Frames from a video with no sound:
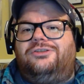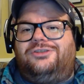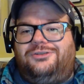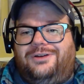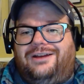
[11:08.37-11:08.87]

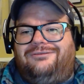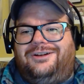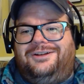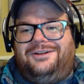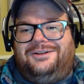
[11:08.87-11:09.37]
So you have
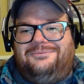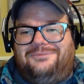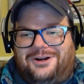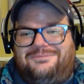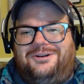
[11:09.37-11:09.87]

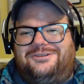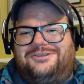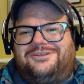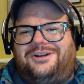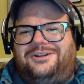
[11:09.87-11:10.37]
Mark
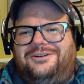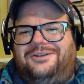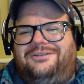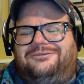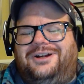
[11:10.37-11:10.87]
Bulger's auto
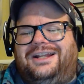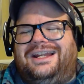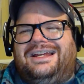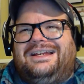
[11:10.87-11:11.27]
on the front,